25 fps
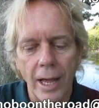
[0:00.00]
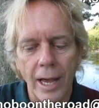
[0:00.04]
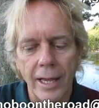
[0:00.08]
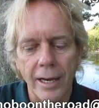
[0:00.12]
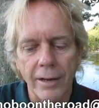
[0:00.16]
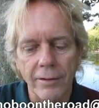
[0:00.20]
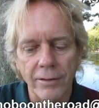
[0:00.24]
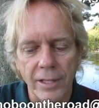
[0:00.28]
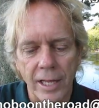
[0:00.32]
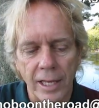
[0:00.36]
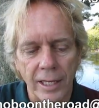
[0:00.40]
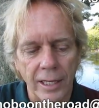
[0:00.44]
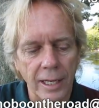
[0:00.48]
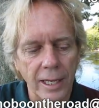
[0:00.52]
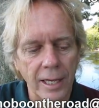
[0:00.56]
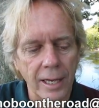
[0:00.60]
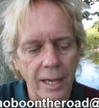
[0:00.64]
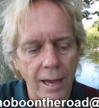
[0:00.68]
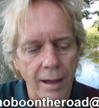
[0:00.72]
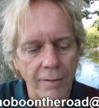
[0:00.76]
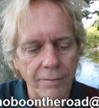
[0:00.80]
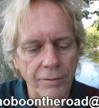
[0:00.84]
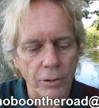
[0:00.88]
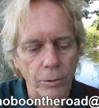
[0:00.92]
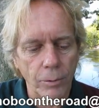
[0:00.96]
of thinking
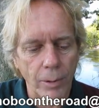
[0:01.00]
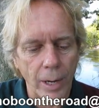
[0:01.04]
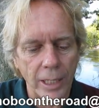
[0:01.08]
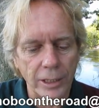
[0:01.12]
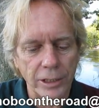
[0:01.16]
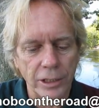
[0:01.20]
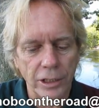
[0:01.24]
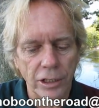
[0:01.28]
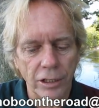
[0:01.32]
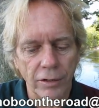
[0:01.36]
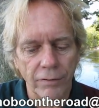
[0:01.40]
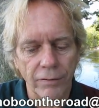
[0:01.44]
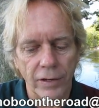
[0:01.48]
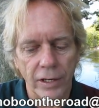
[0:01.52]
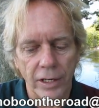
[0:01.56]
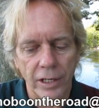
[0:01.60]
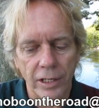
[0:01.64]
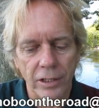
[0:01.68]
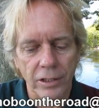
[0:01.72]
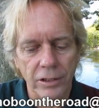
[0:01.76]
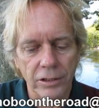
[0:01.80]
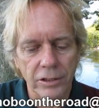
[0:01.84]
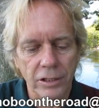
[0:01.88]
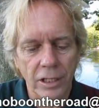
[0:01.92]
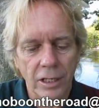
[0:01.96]
after watching your
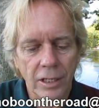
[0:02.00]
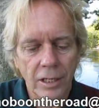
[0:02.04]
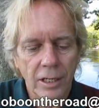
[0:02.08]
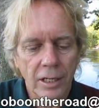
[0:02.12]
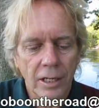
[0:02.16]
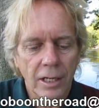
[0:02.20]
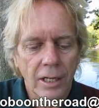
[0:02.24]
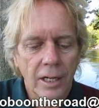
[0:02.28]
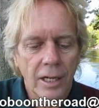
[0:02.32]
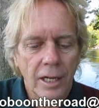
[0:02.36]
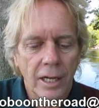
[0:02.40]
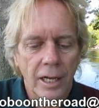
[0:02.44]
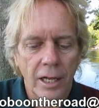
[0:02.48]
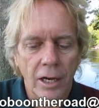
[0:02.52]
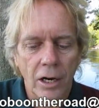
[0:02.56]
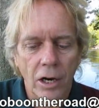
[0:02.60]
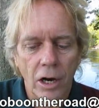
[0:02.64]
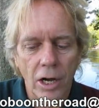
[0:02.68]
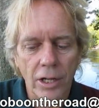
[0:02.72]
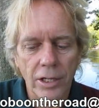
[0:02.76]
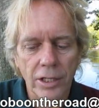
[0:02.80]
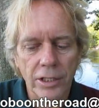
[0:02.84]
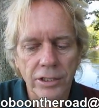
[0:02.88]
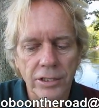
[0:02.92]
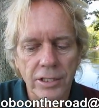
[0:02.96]
videos and
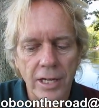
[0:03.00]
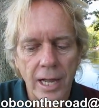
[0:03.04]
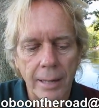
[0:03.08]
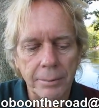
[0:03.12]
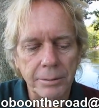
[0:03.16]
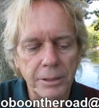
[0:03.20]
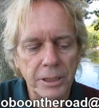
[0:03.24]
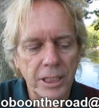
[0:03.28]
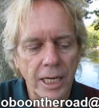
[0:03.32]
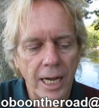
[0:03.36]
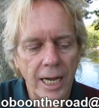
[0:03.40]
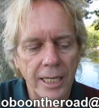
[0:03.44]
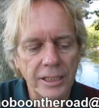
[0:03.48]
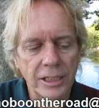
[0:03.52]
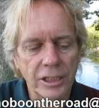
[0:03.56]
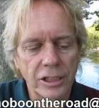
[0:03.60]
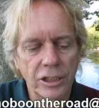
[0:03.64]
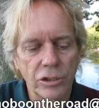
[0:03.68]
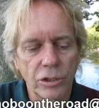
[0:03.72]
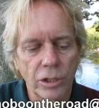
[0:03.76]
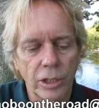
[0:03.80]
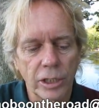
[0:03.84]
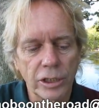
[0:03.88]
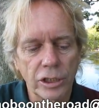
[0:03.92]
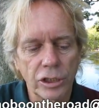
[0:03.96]
all the snapshots
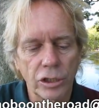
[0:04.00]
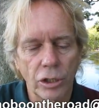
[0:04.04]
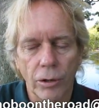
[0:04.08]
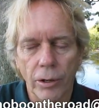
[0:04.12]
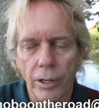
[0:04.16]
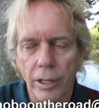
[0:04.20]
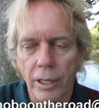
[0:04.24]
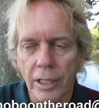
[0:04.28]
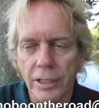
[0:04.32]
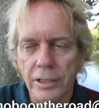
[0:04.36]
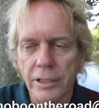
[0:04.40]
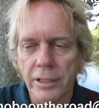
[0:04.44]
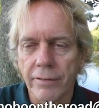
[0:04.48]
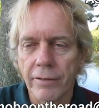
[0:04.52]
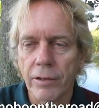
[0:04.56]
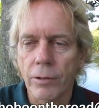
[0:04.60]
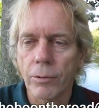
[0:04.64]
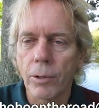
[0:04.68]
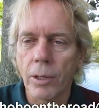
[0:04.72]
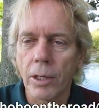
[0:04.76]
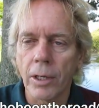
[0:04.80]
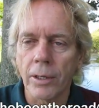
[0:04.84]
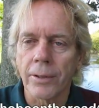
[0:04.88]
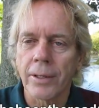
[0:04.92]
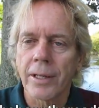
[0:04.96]
you are showing us of the
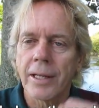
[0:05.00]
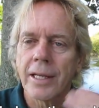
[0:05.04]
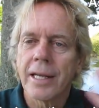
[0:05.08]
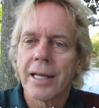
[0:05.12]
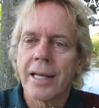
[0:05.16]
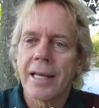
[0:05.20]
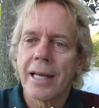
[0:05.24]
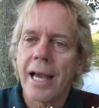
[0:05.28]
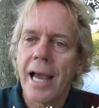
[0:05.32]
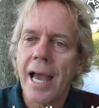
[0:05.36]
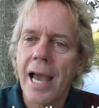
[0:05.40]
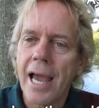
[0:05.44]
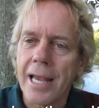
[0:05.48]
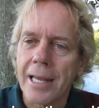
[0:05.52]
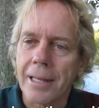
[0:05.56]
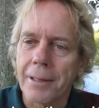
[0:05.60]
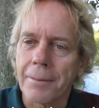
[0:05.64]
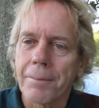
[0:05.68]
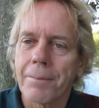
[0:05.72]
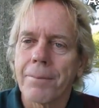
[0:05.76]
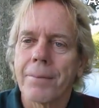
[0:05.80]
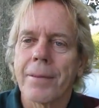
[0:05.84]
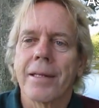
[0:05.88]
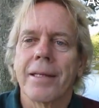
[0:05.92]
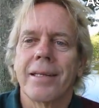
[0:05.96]
world. Hey,
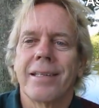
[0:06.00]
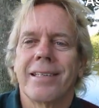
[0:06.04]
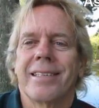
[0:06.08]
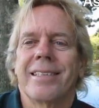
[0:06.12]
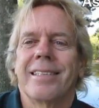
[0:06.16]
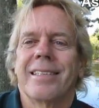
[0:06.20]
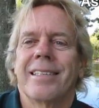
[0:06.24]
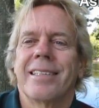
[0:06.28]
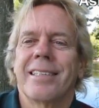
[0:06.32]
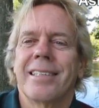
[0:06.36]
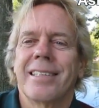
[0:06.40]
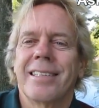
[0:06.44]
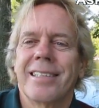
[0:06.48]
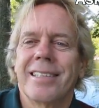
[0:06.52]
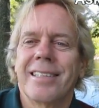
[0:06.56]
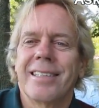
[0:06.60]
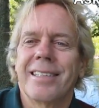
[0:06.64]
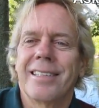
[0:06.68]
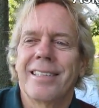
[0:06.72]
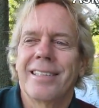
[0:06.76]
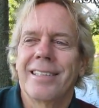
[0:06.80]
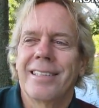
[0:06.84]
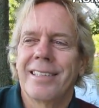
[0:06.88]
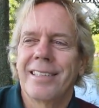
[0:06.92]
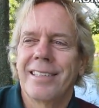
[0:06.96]

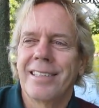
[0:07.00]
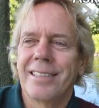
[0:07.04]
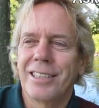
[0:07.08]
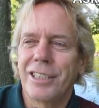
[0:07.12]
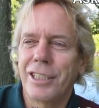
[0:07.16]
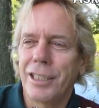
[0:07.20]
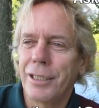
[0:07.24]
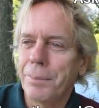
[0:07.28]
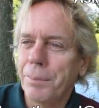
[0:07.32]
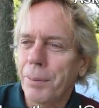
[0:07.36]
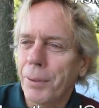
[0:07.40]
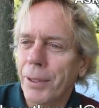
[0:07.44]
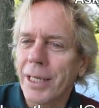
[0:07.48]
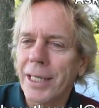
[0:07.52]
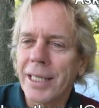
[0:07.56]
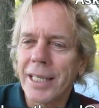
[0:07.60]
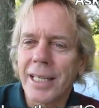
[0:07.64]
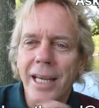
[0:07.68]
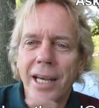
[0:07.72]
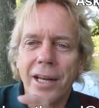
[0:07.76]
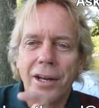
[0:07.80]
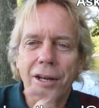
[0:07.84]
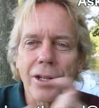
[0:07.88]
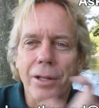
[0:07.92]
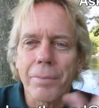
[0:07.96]
she's putting
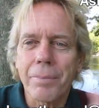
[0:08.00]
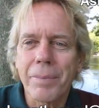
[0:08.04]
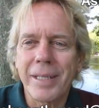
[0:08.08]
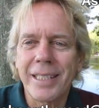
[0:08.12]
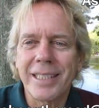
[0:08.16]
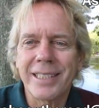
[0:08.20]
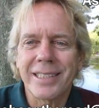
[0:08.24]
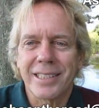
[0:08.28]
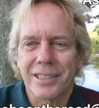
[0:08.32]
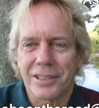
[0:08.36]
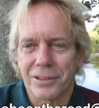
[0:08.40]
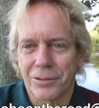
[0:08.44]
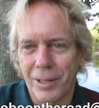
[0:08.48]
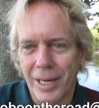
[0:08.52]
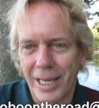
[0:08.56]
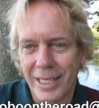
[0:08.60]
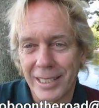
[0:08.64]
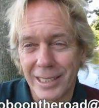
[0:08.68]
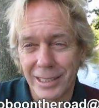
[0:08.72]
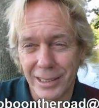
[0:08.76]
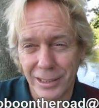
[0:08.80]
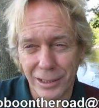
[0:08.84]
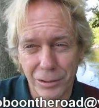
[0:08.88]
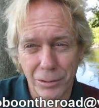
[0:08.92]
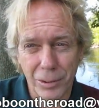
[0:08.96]
together the pieces, right?
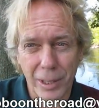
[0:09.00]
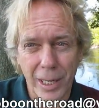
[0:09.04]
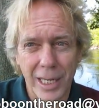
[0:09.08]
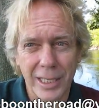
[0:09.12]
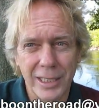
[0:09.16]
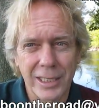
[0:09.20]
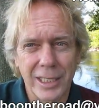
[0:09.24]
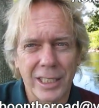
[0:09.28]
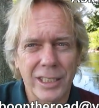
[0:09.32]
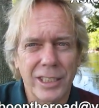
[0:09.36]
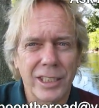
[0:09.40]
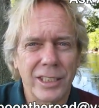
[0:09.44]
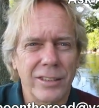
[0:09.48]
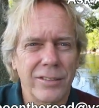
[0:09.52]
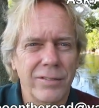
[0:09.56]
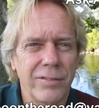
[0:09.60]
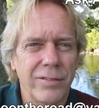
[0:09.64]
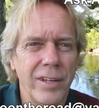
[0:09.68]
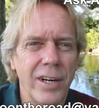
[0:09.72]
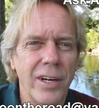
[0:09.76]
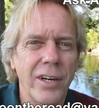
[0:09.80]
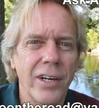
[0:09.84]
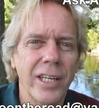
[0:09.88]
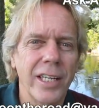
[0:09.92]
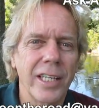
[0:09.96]
This is why I say she's
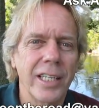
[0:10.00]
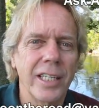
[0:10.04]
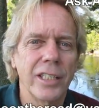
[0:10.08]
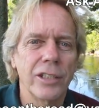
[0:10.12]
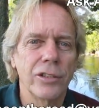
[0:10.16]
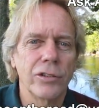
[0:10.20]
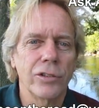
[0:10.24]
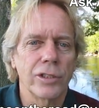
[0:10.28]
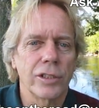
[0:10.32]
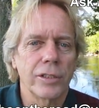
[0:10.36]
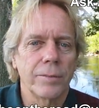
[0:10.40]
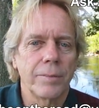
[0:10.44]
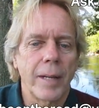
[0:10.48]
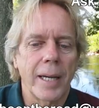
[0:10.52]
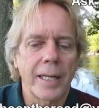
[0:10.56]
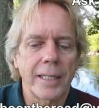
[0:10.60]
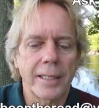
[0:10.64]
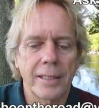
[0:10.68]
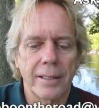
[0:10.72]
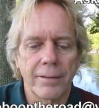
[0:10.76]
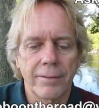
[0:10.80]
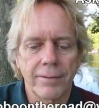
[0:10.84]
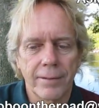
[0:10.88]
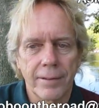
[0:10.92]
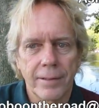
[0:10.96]
very
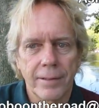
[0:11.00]
introspective.